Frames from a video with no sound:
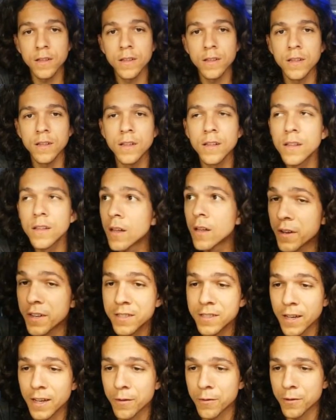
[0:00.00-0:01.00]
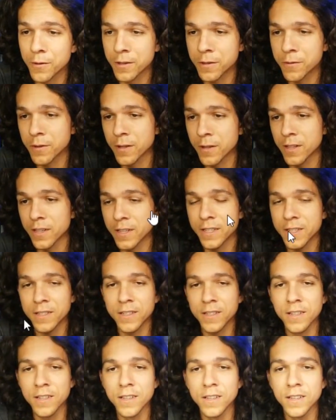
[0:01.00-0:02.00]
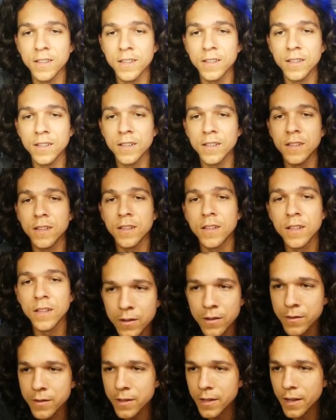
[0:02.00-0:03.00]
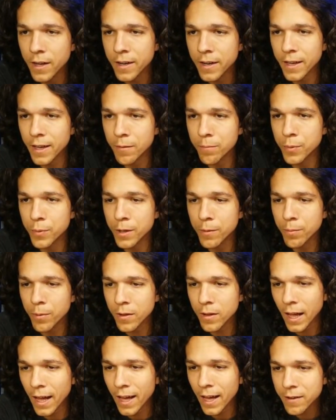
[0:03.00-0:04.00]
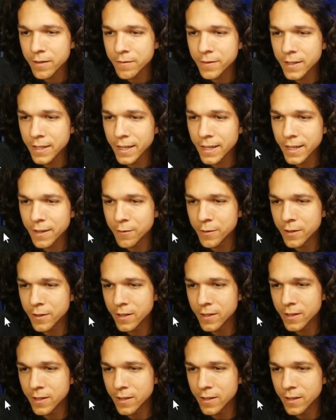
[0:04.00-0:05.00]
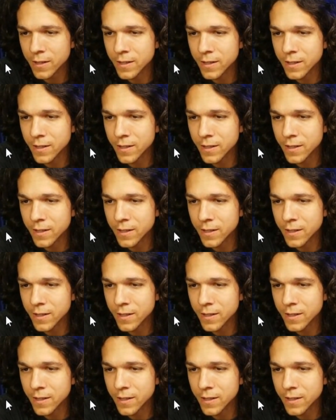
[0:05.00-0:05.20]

Oh, it is network related. We gotta get people out of the network,